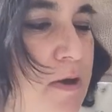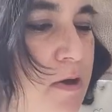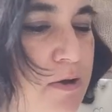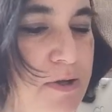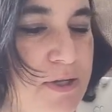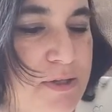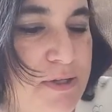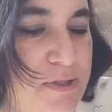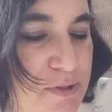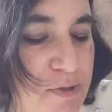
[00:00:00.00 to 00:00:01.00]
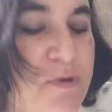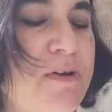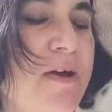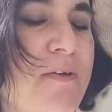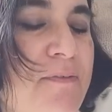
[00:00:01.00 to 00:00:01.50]
Oh, you look so
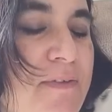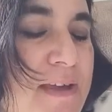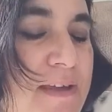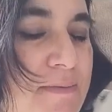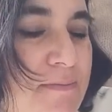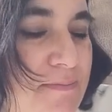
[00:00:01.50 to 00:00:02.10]
comfy.